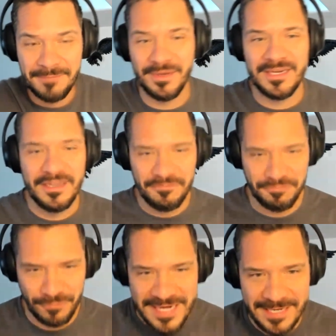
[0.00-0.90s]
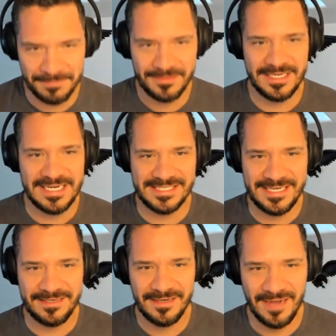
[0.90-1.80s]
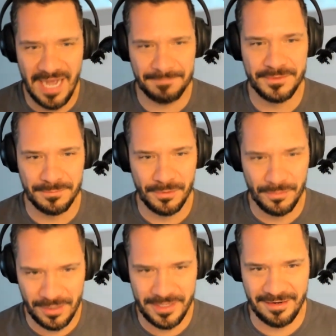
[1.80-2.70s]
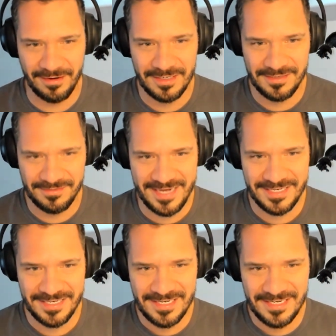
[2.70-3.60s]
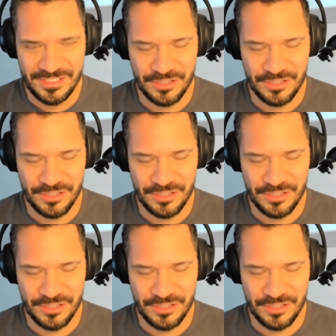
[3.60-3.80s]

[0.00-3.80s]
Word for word: but freedom is the optimal word here, right? Mm-hmm.